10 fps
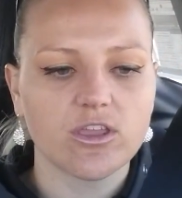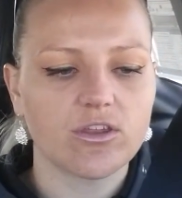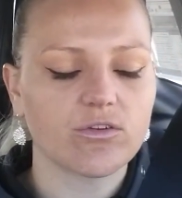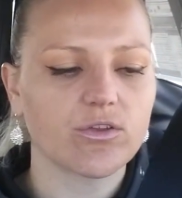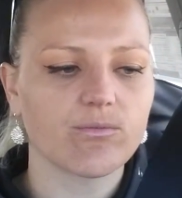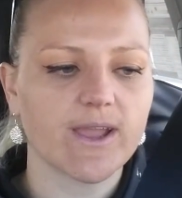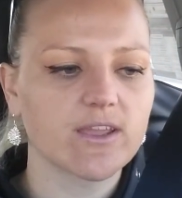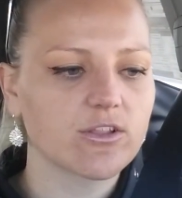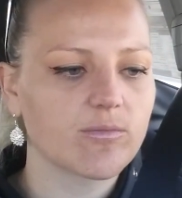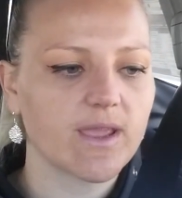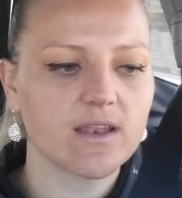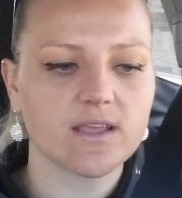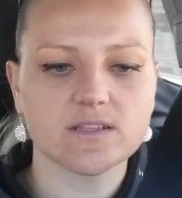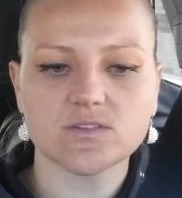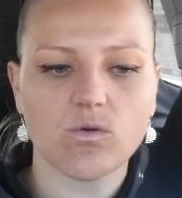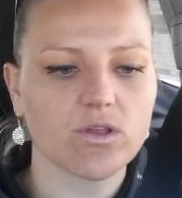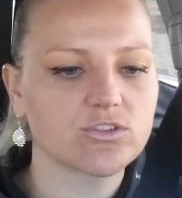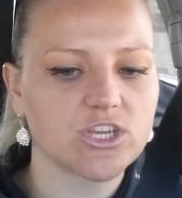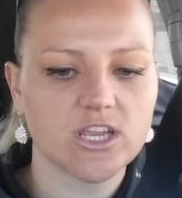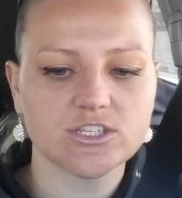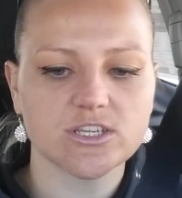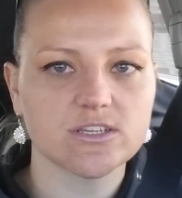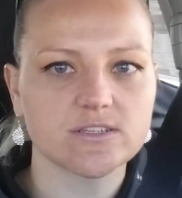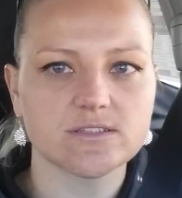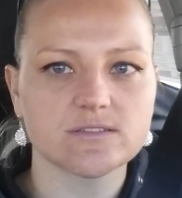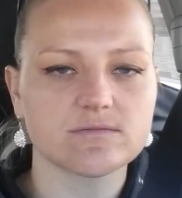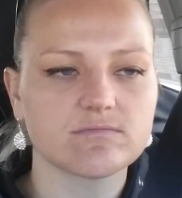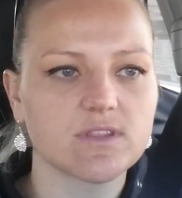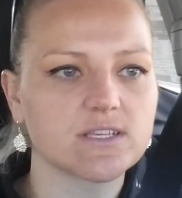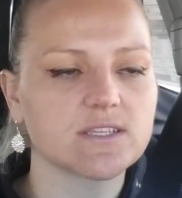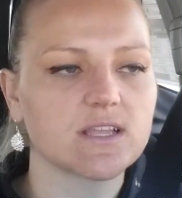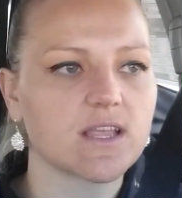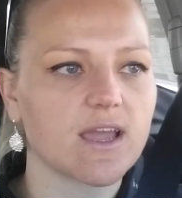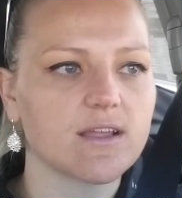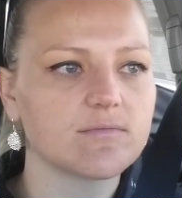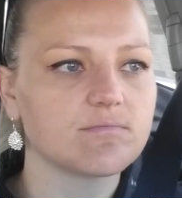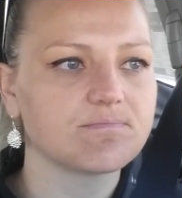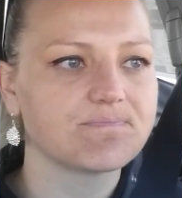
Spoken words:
you know, your regular maintenance, oil changes, things like that.